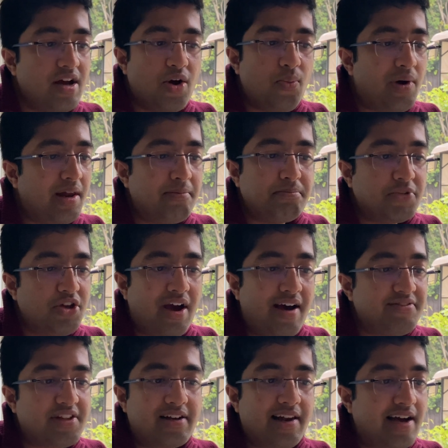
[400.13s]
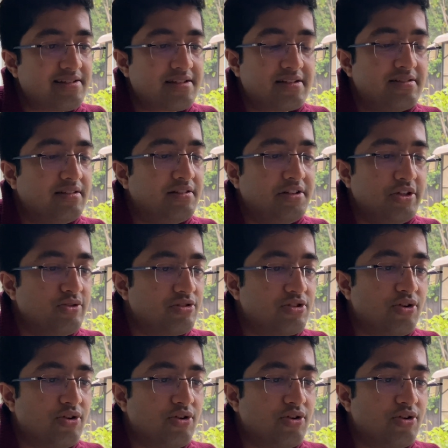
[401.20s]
well, you have the classical news